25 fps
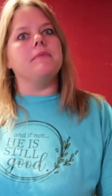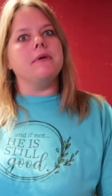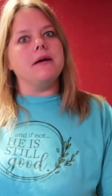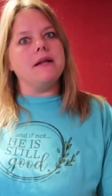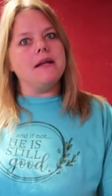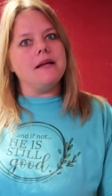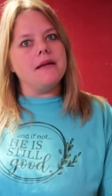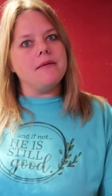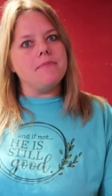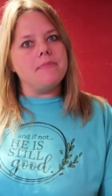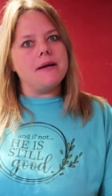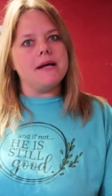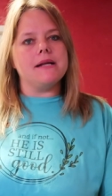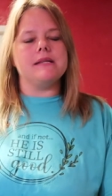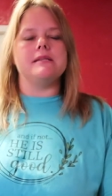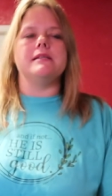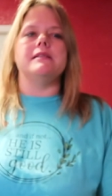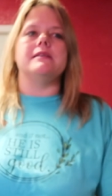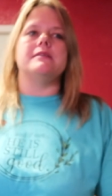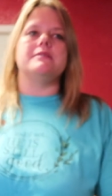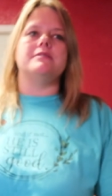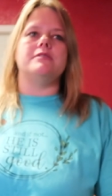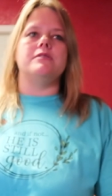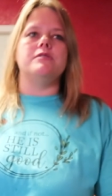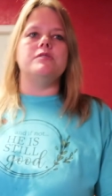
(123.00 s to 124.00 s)
I'm going to get back to
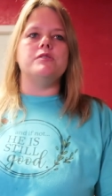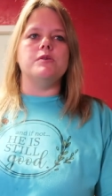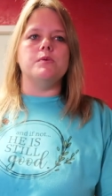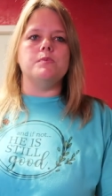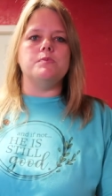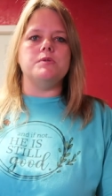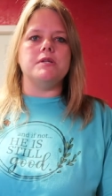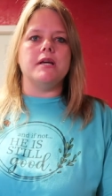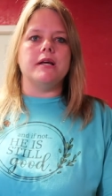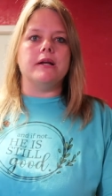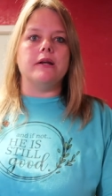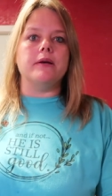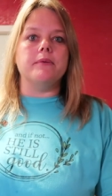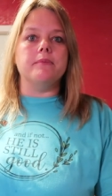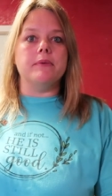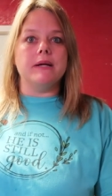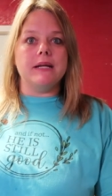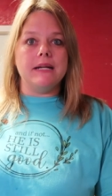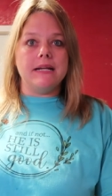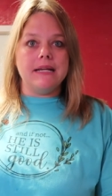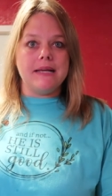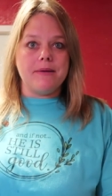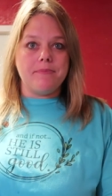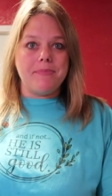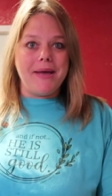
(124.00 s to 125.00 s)
this YouTube channel. I'm
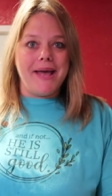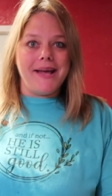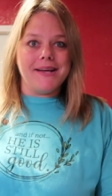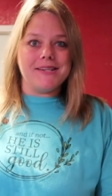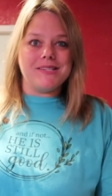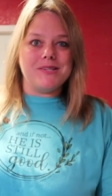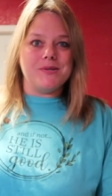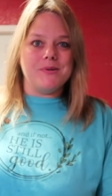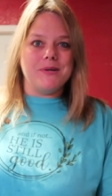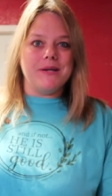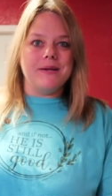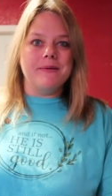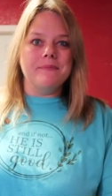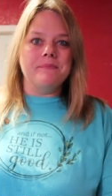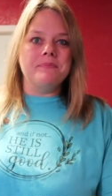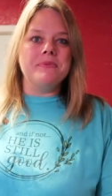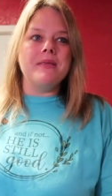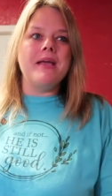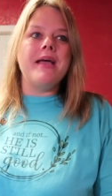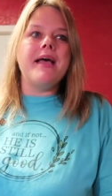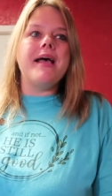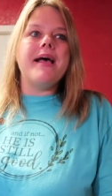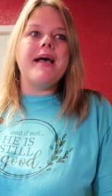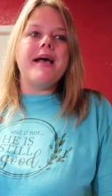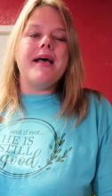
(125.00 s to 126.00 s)
going to get back to it.
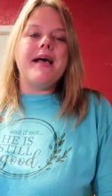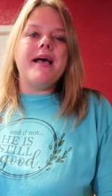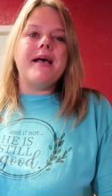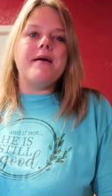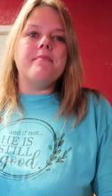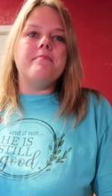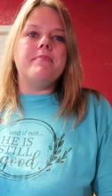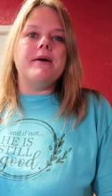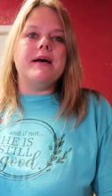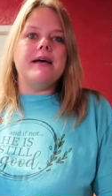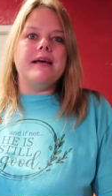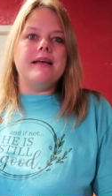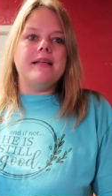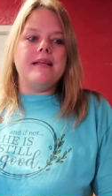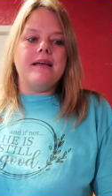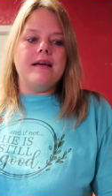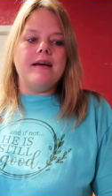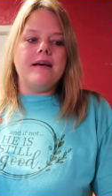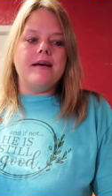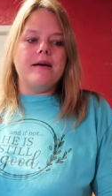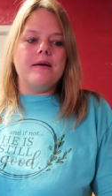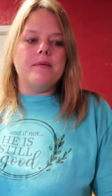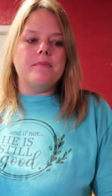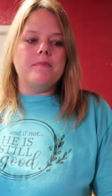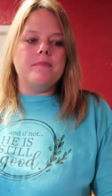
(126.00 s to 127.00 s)
But
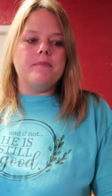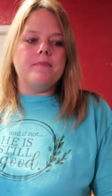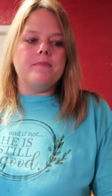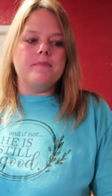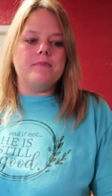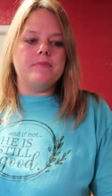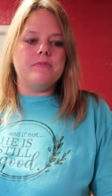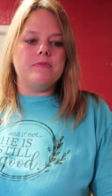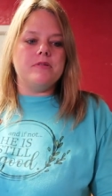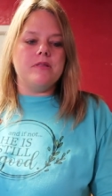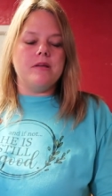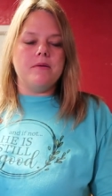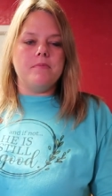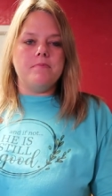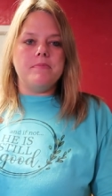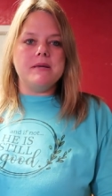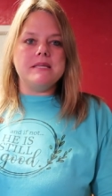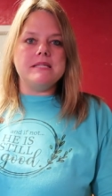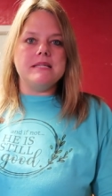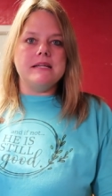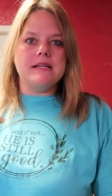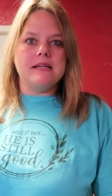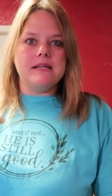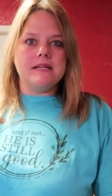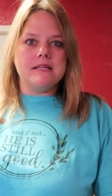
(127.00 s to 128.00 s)
the
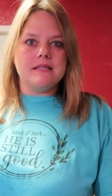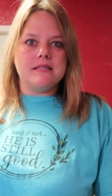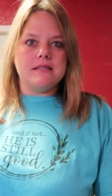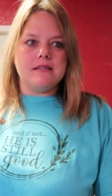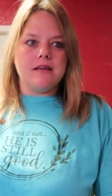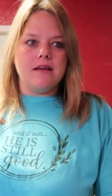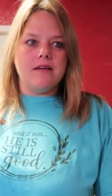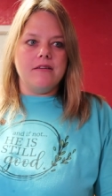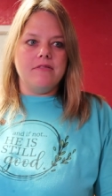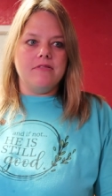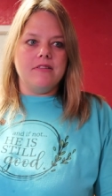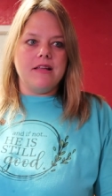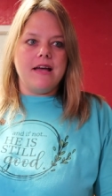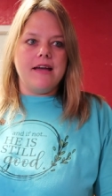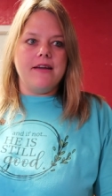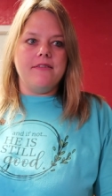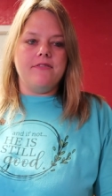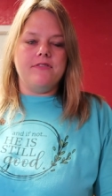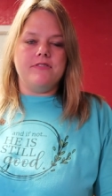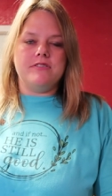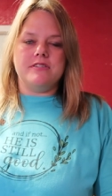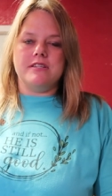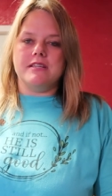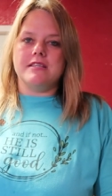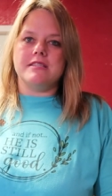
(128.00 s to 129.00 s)
busyness of
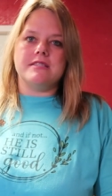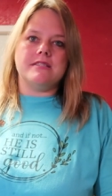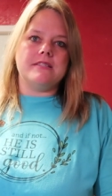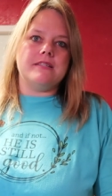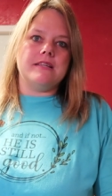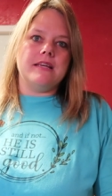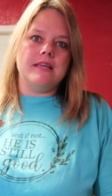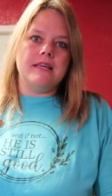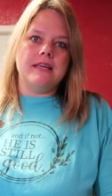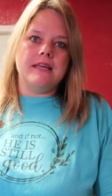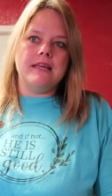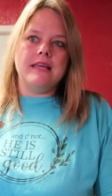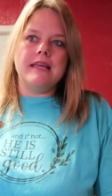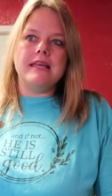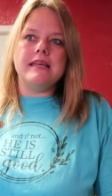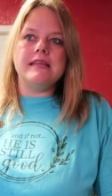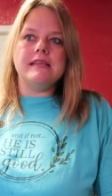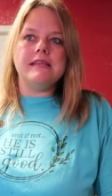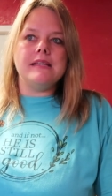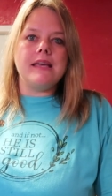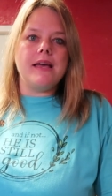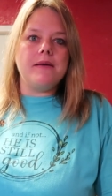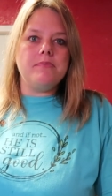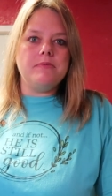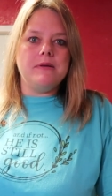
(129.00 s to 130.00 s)
life just
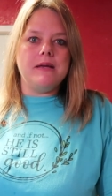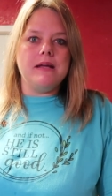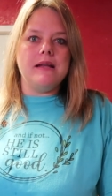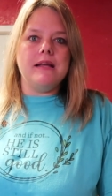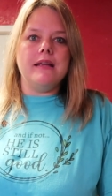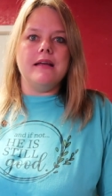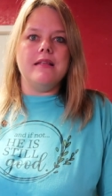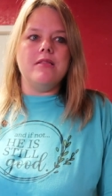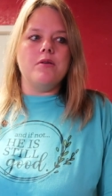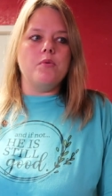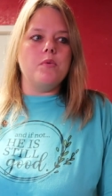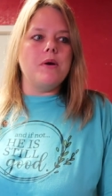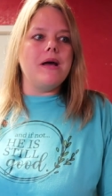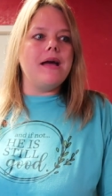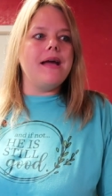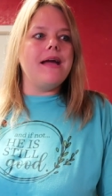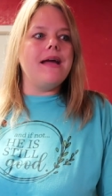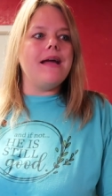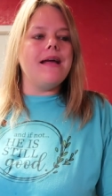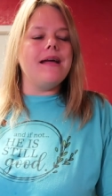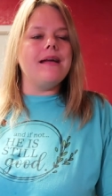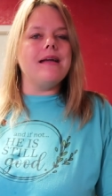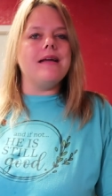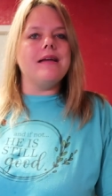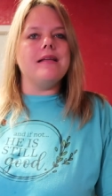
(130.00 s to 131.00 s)
kept getting in the
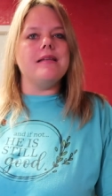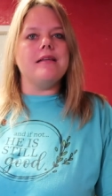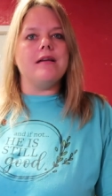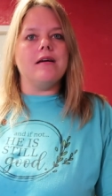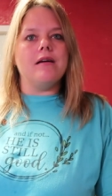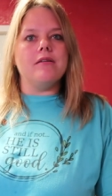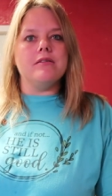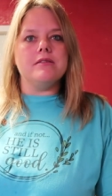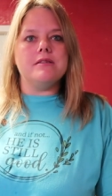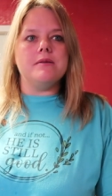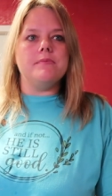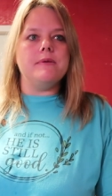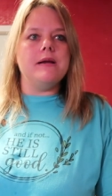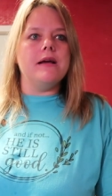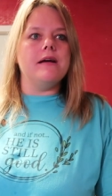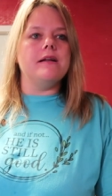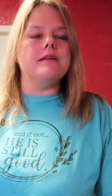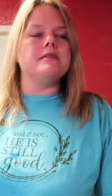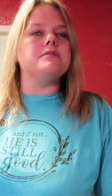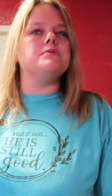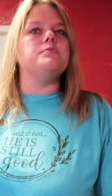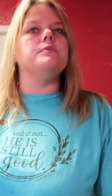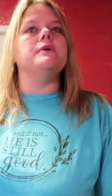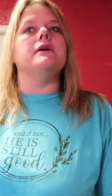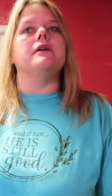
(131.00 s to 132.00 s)
way. And to be
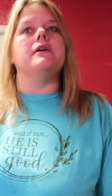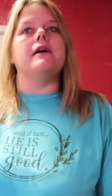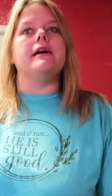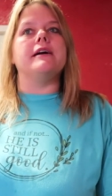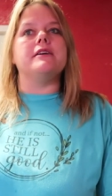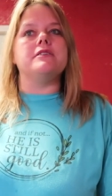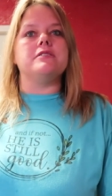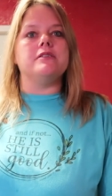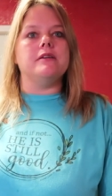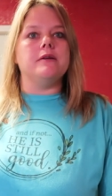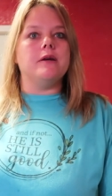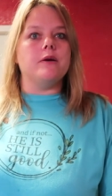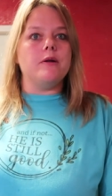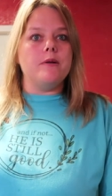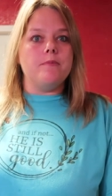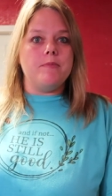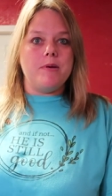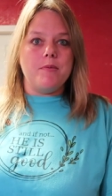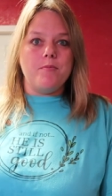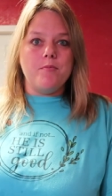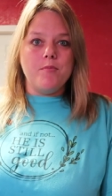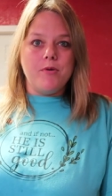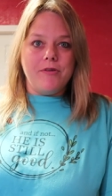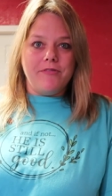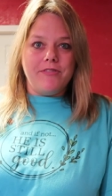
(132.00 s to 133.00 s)
honest, we are actually going to
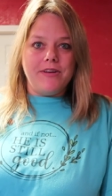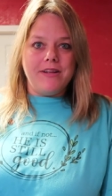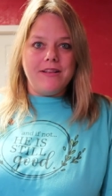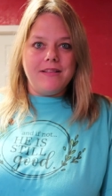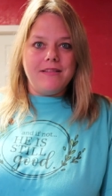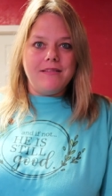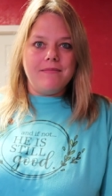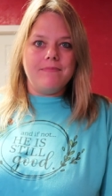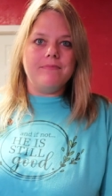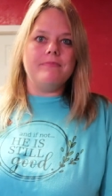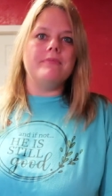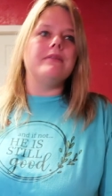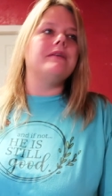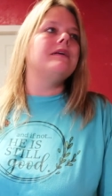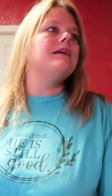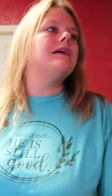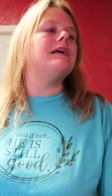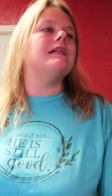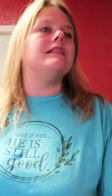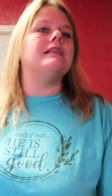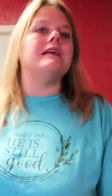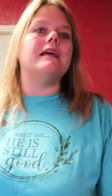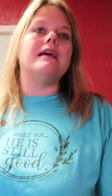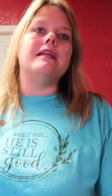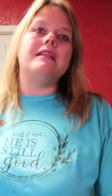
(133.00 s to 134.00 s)
be moving
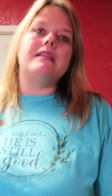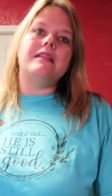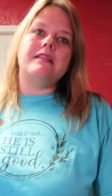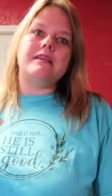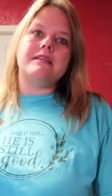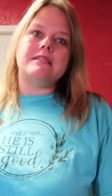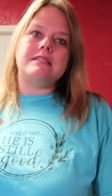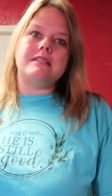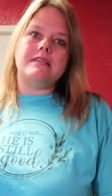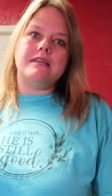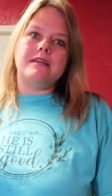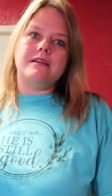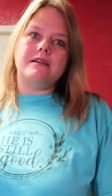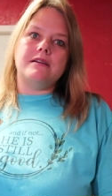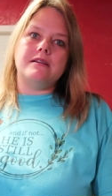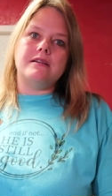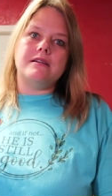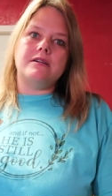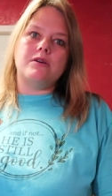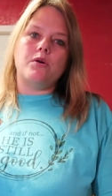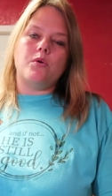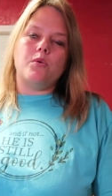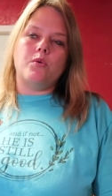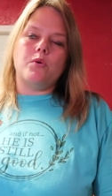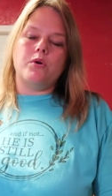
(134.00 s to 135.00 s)
at the end of this
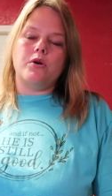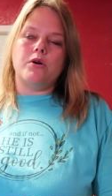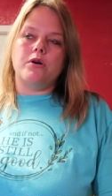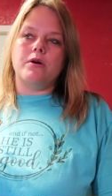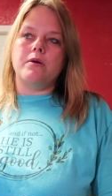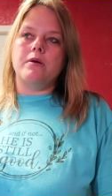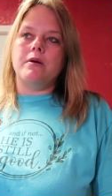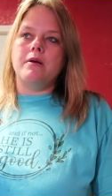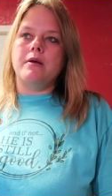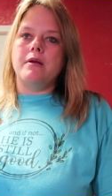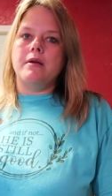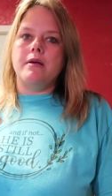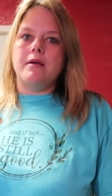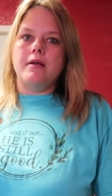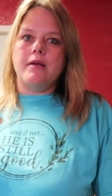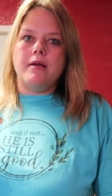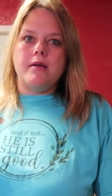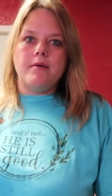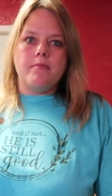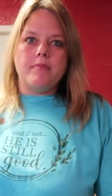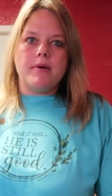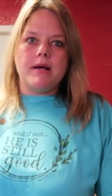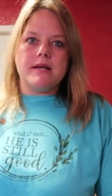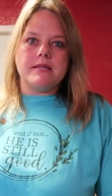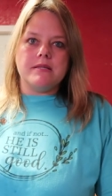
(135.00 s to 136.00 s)
year, or
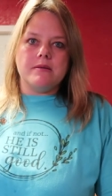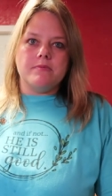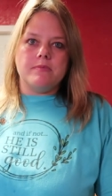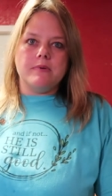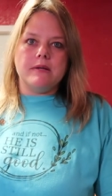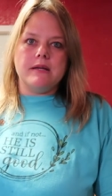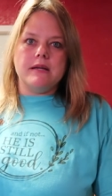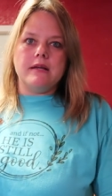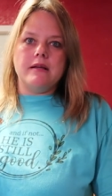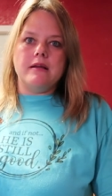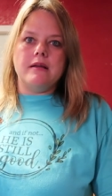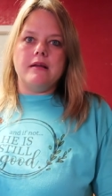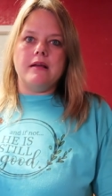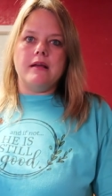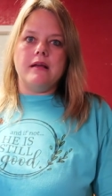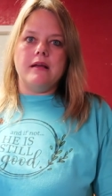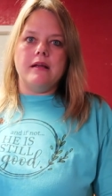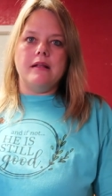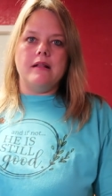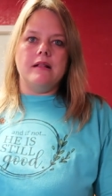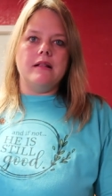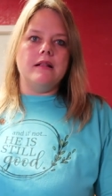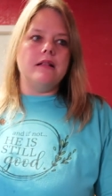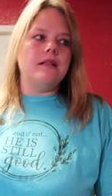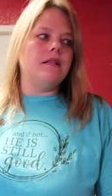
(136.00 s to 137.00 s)
possibly
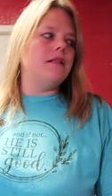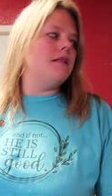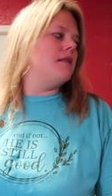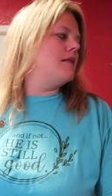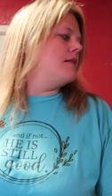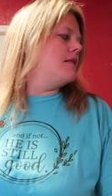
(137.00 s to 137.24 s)
in...